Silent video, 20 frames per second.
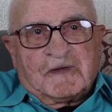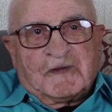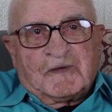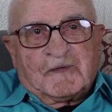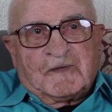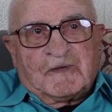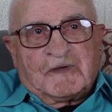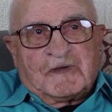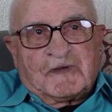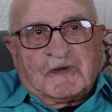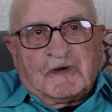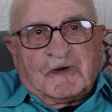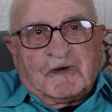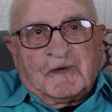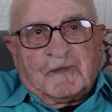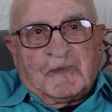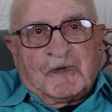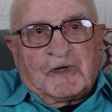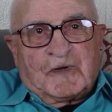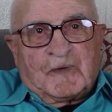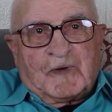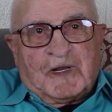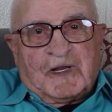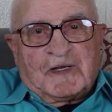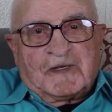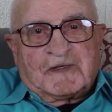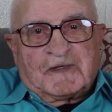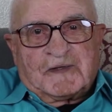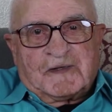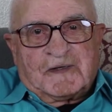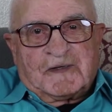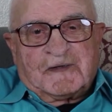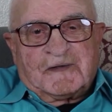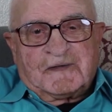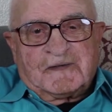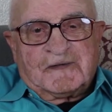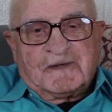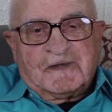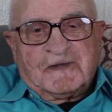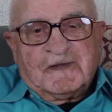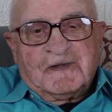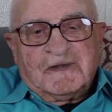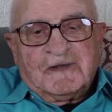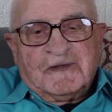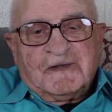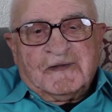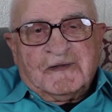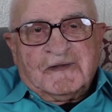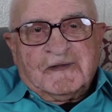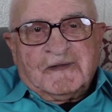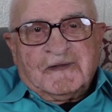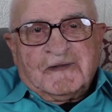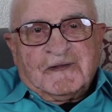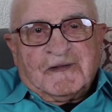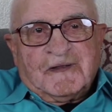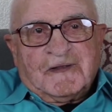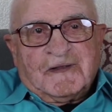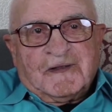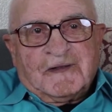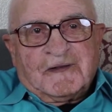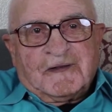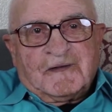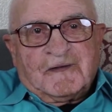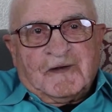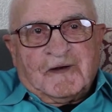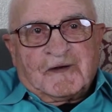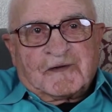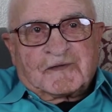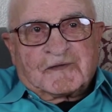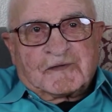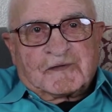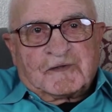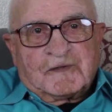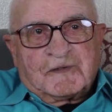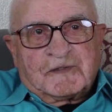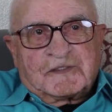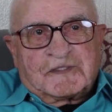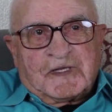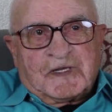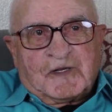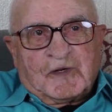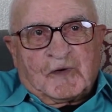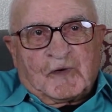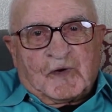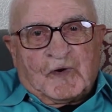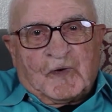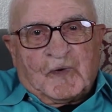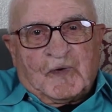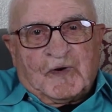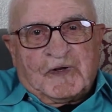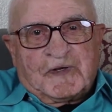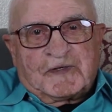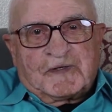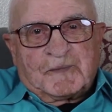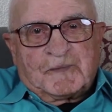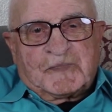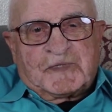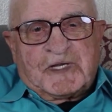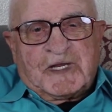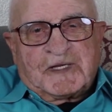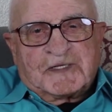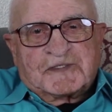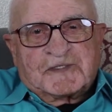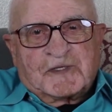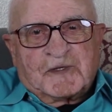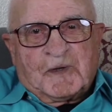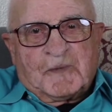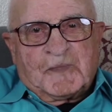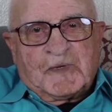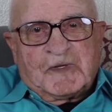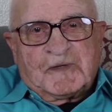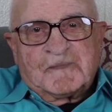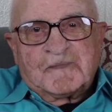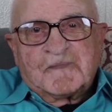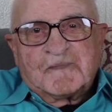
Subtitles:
son was there and my grandson, and the doctors said they were going to run some tests on me.